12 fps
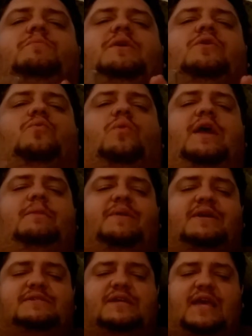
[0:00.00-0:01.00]
would be great
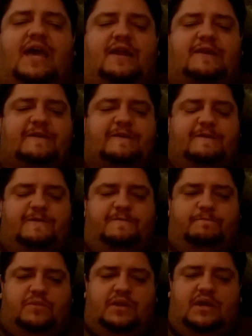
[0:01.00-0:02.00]
because, again,
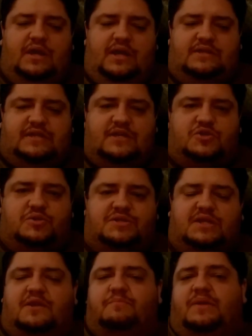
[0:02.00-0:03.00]
it's
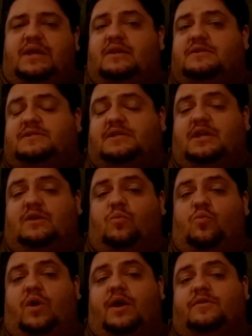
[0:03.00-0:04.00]
interesting to me to see
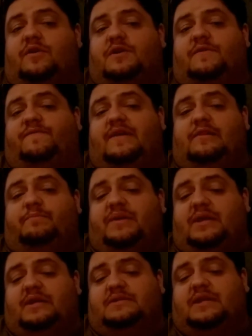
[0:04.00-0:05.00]
where they're
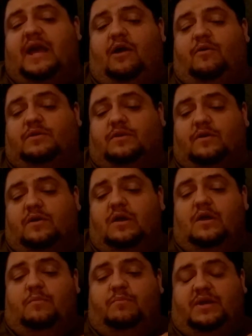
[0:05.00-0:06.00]
developing his character.
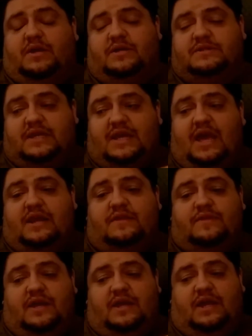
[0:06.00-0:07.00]
Because, again,
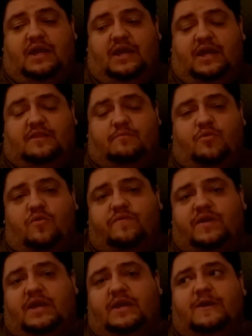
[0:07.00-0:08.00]
in the
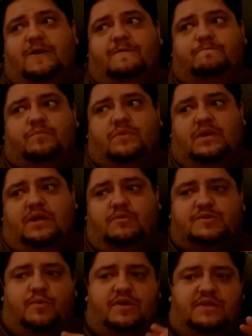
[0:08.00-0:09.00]
movie, he
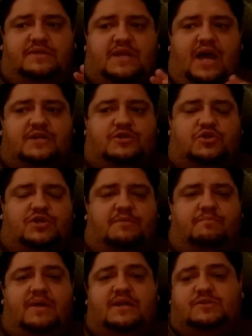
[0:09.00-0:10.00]
was one of these guys you
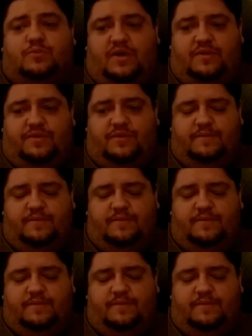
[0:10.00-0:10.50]
shouldn't mess with